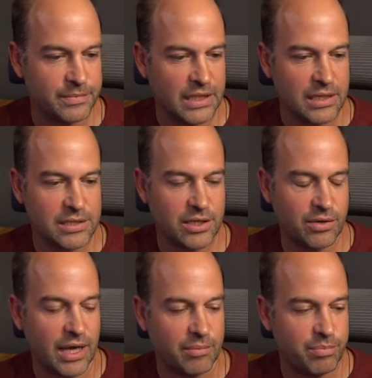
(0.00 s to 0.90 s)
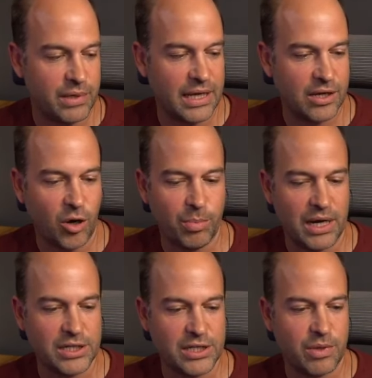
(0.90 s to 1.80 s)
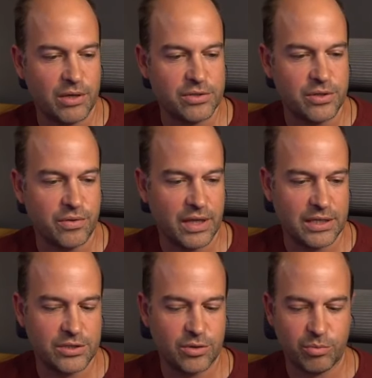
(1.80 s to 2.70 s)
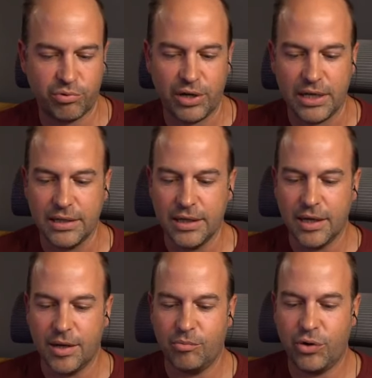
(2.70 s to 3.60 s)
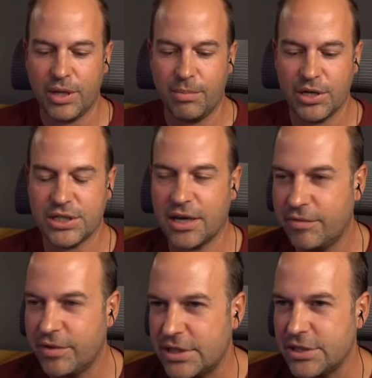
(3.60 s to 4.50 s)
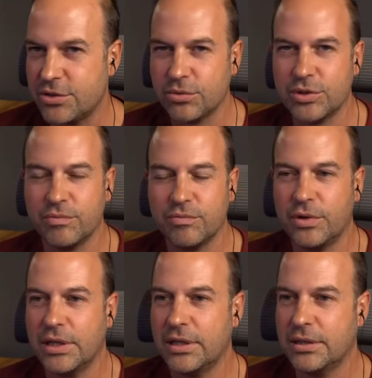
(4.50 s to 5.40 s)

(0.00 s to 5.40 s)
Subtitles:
Yeah. So yeah, but in combination with those two things, you're pretty much covered distortion free.